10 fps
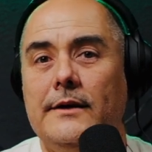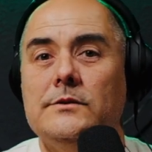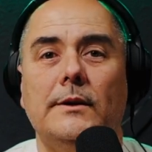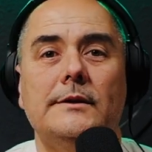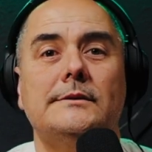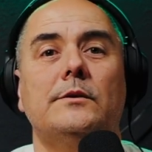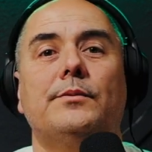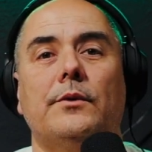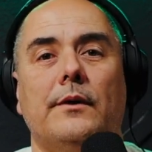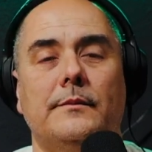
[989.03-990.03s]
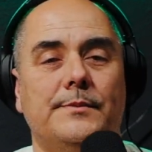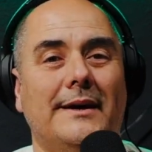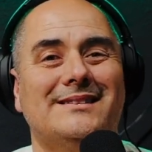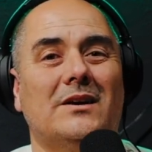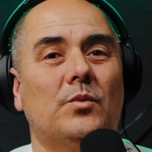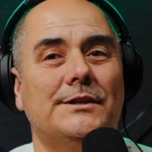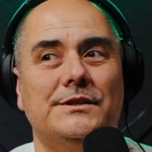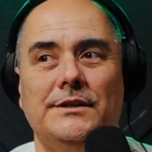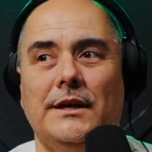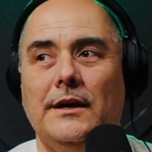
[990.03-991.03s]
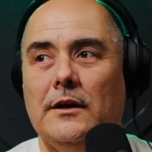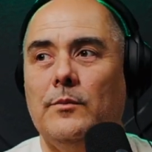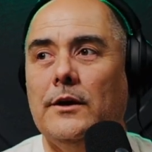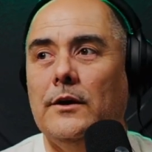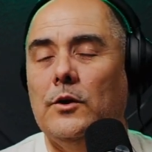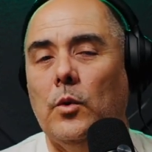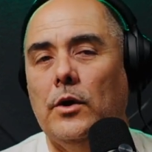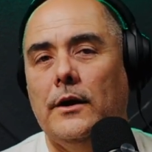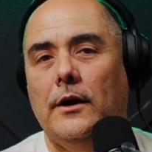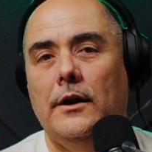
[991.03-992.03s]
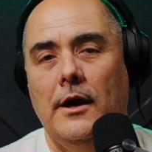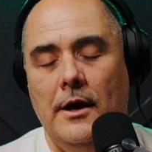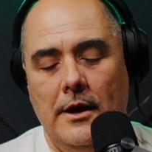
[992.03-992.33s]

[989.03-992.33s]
as well as other programs based on which city and community you're working on.